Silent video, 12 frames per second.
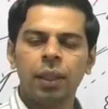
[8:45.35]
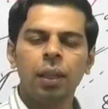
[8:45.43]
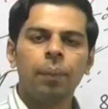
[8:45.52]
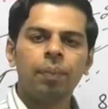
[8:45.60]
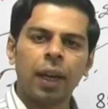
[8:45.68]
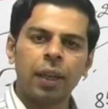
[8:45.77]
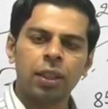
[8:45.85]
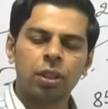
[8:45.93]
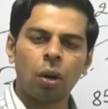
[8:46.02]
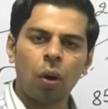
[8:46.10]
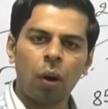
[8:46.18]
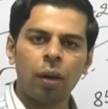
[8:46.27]
and it is
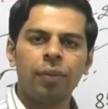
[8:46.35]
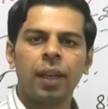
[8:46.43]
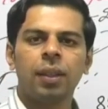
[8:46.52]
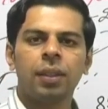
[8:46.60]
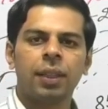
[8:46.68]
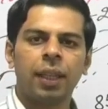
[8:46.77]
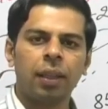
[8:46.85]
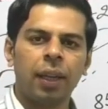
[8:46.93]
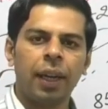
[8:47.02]
all weather satellite,